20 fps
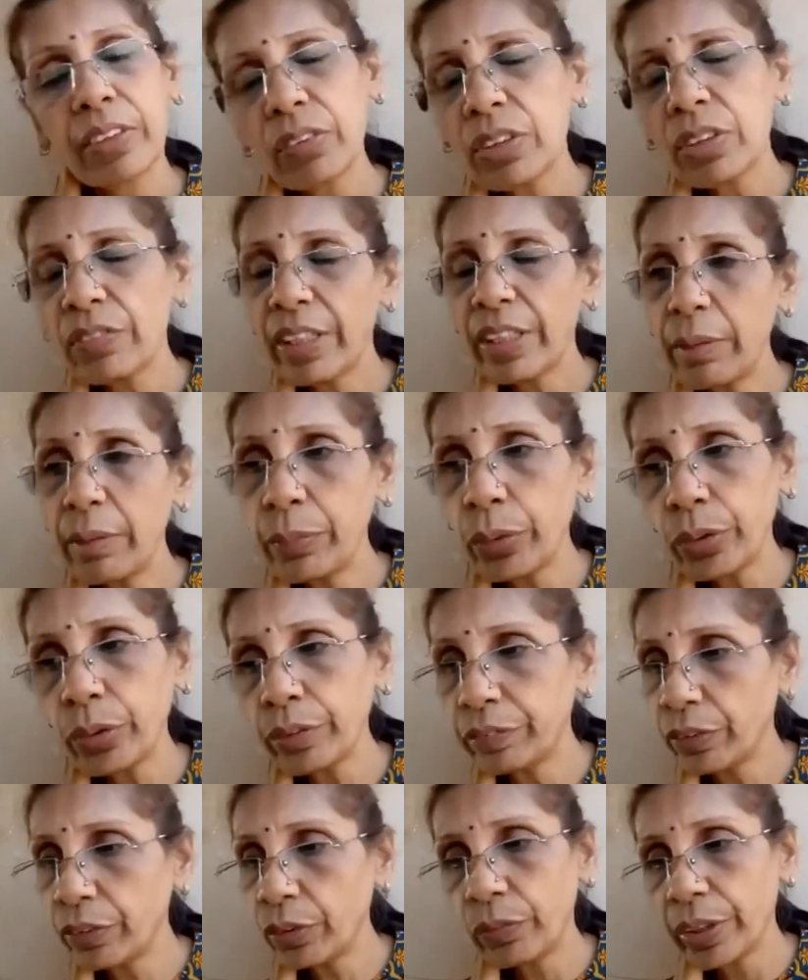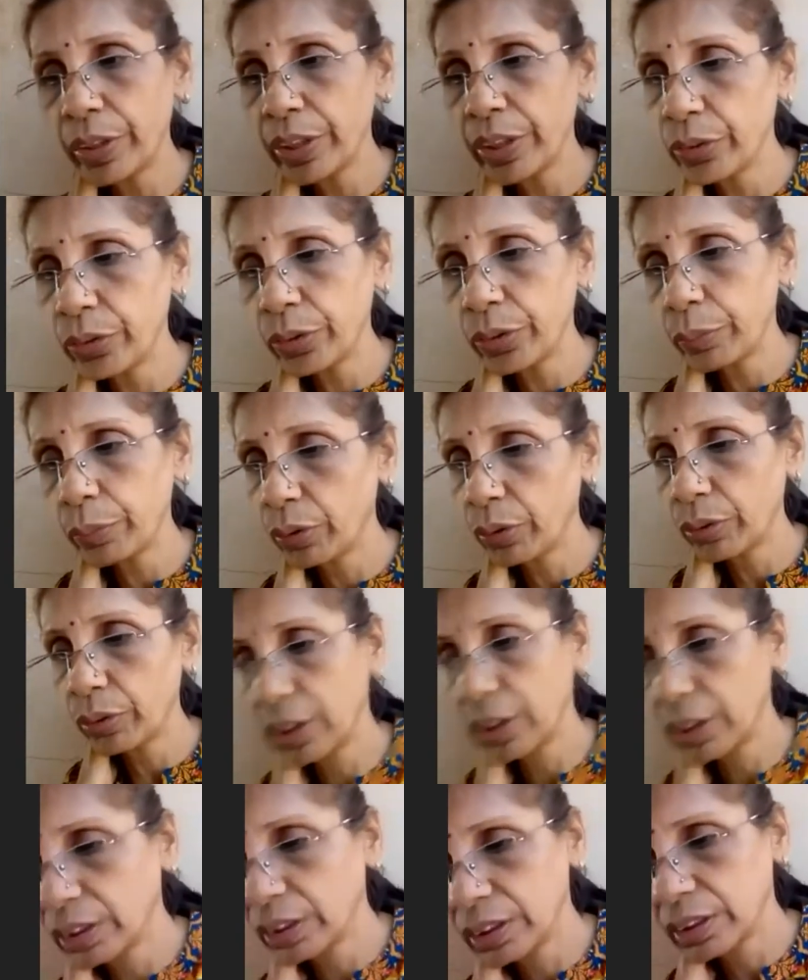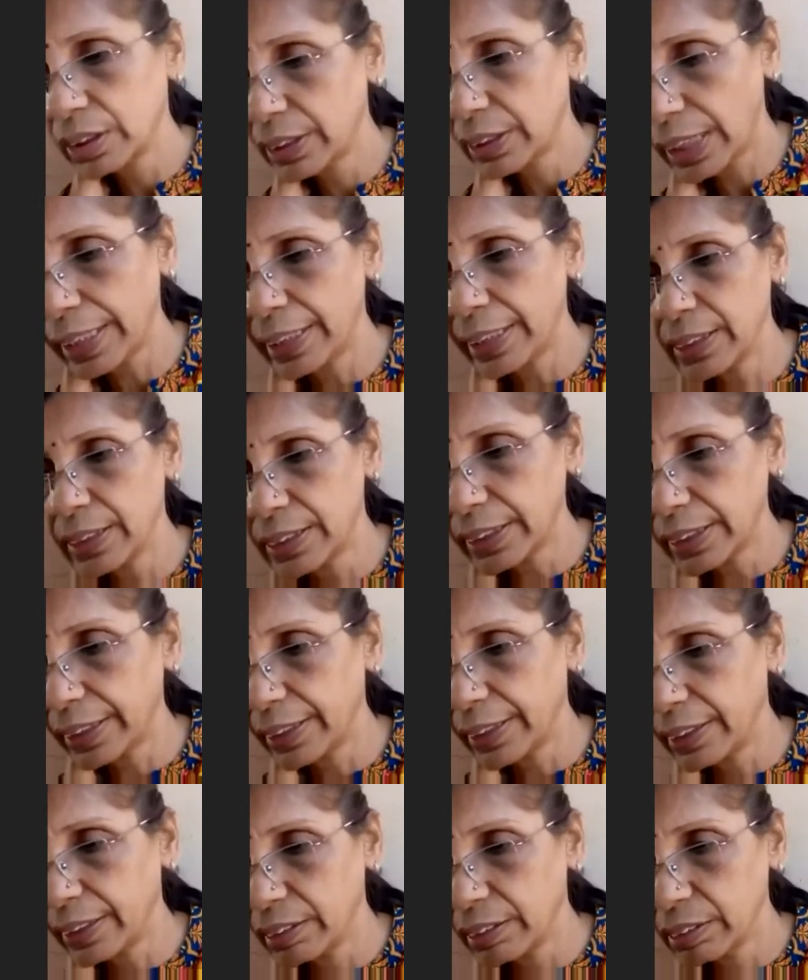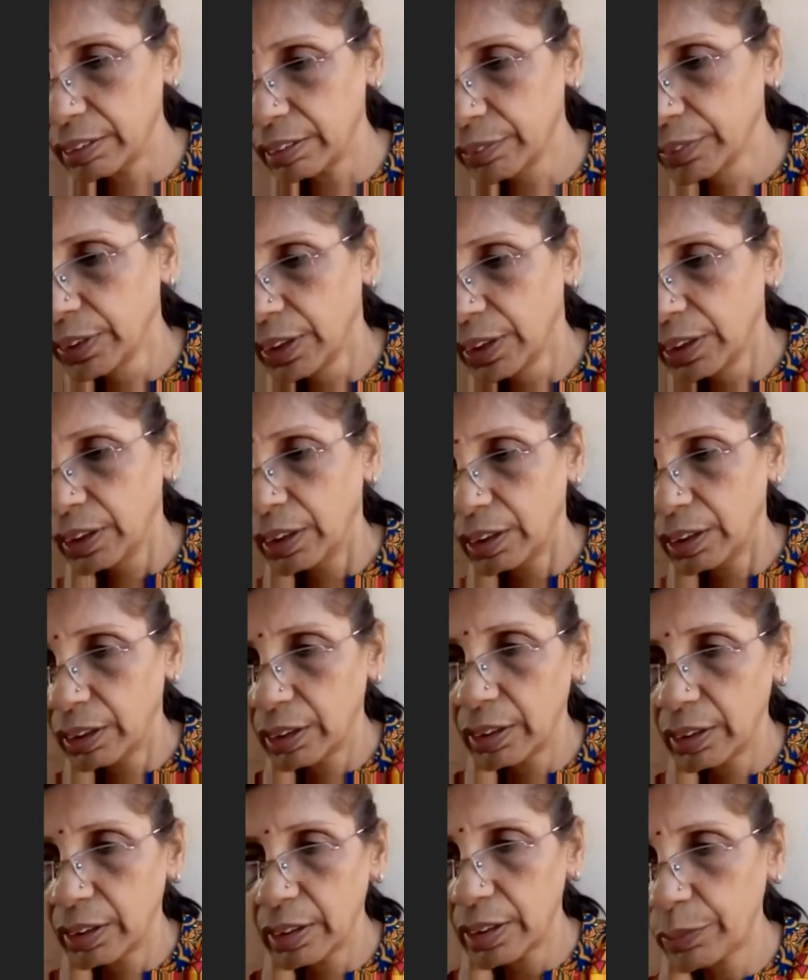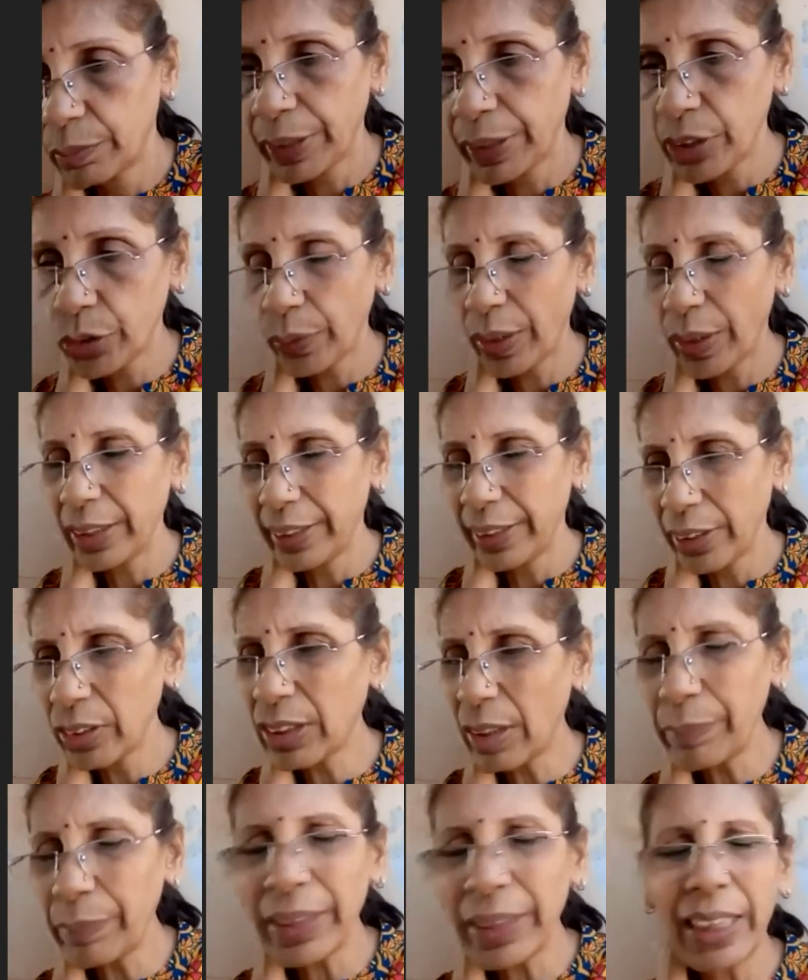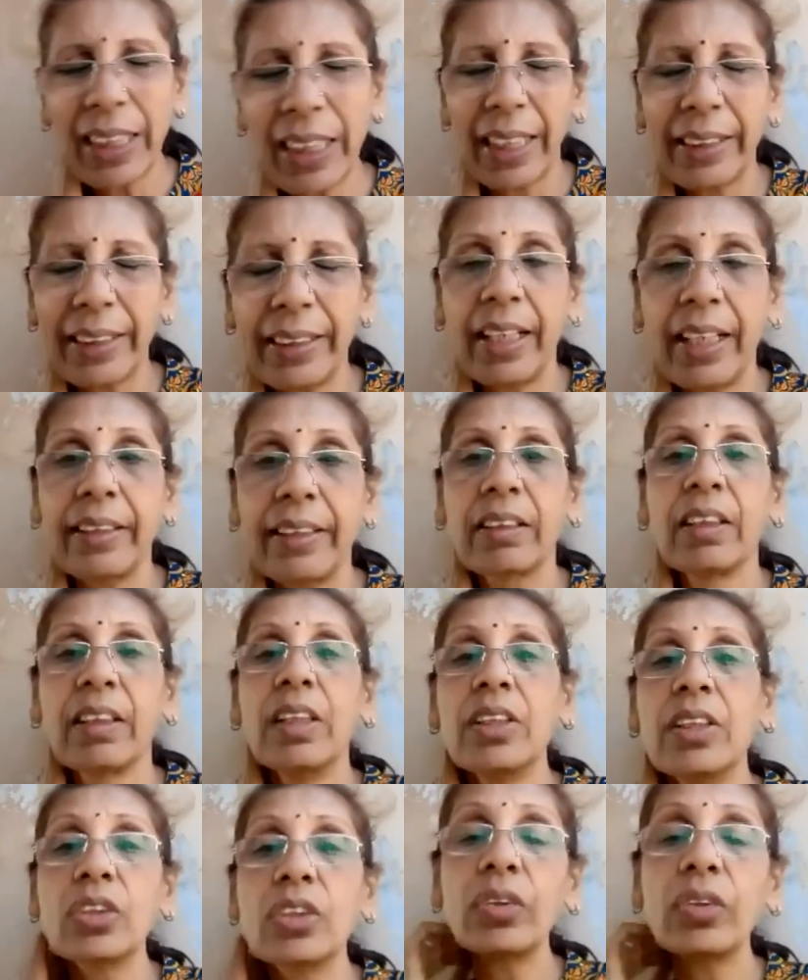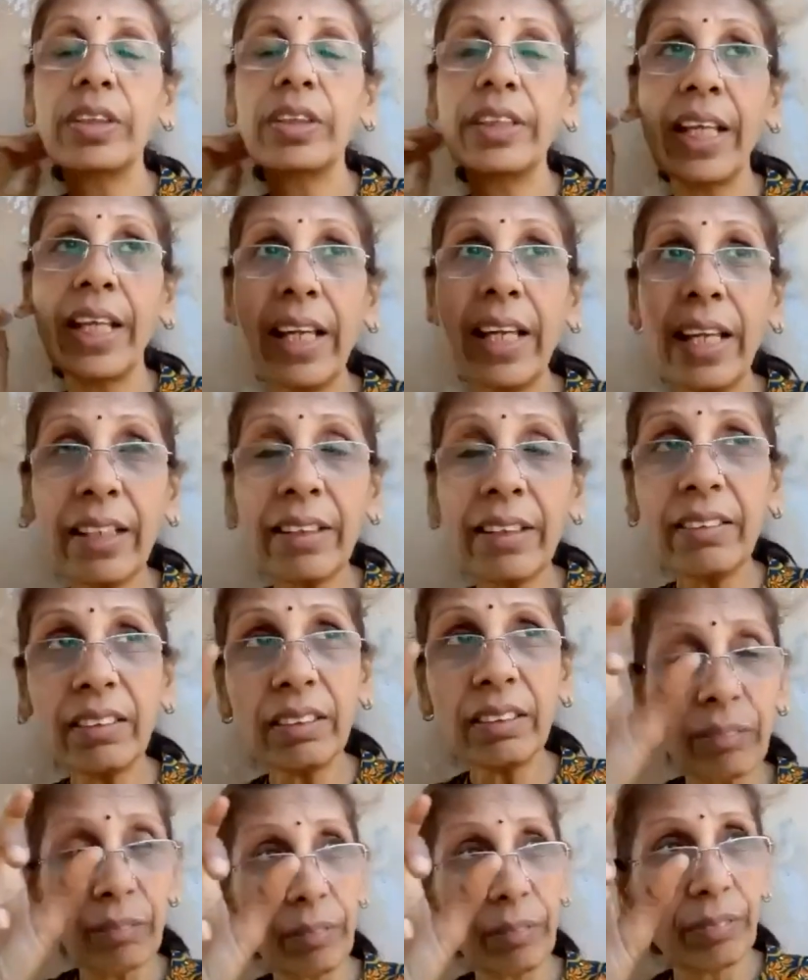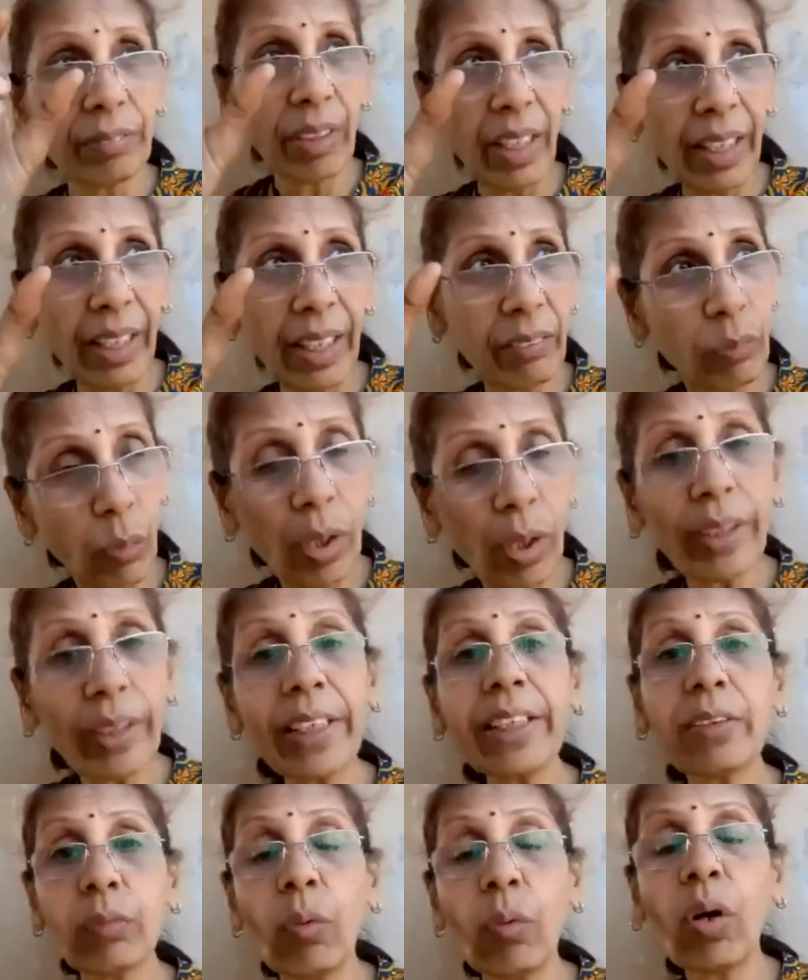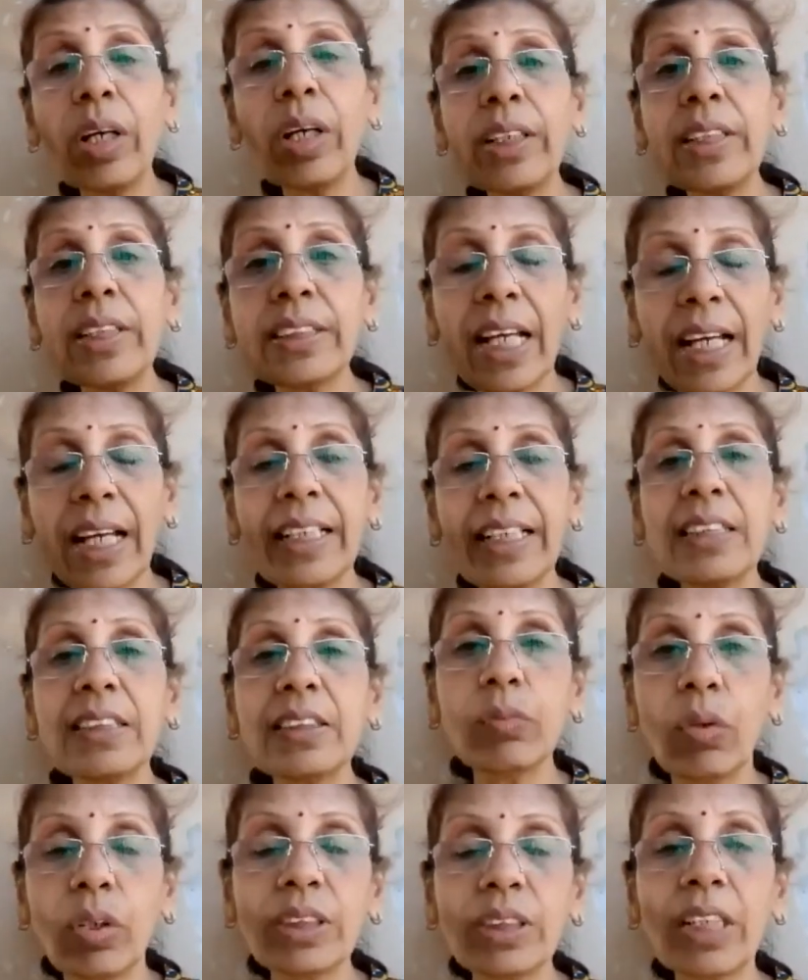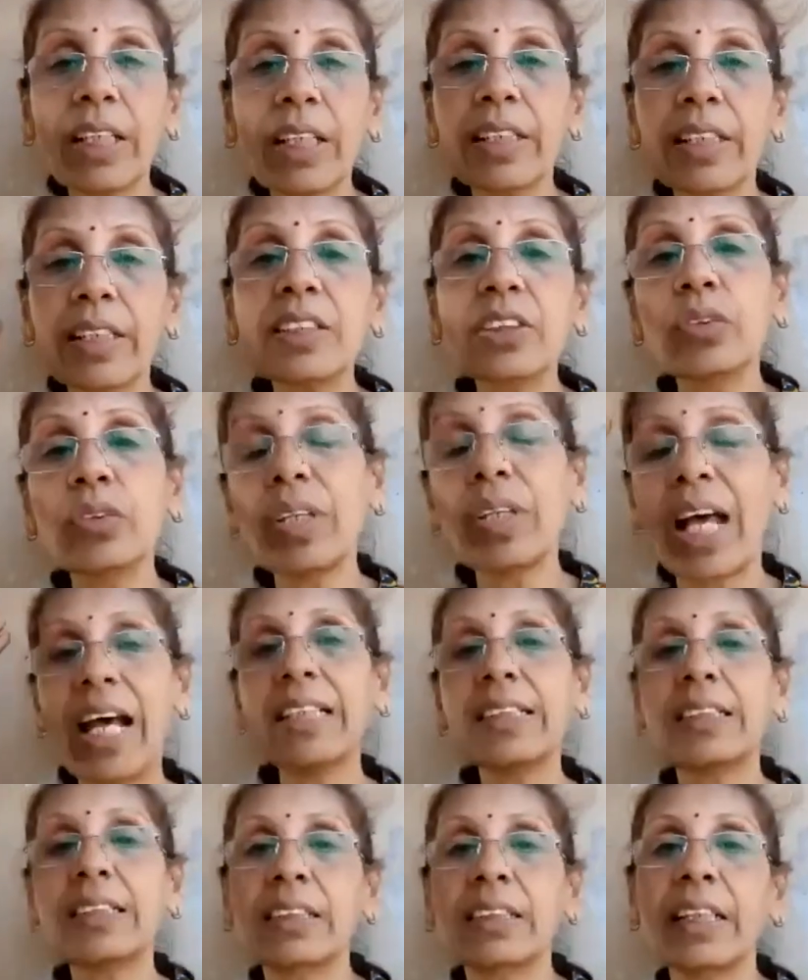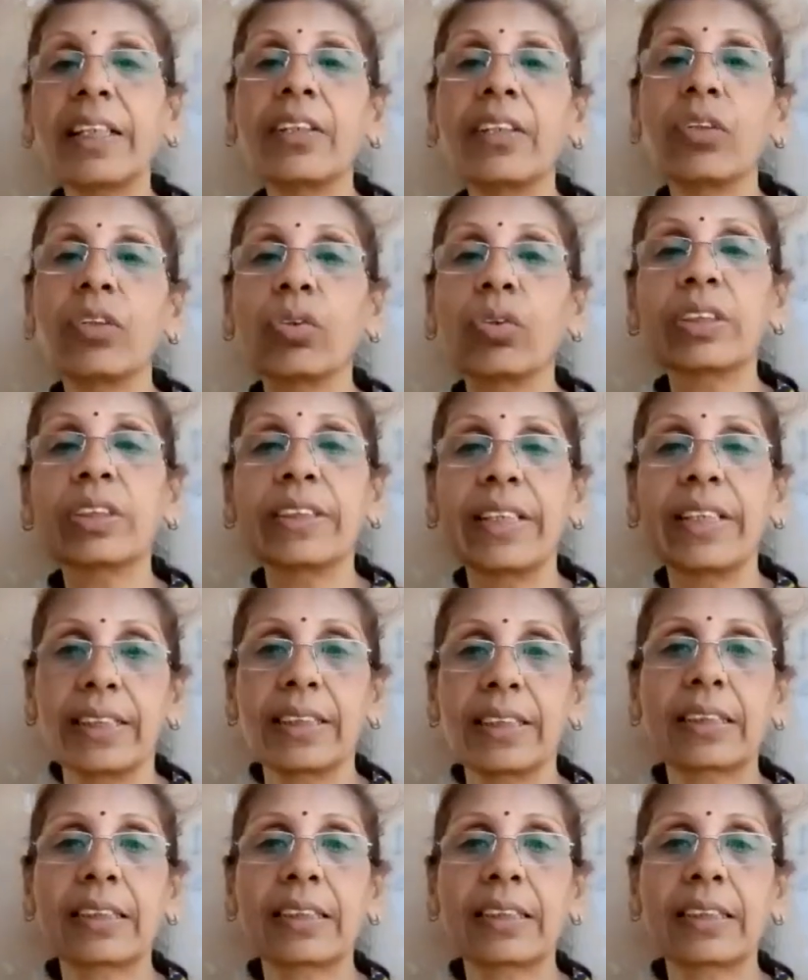It was a very beautiful video about science and spirituality or something like that. So there what science was understood as in those days.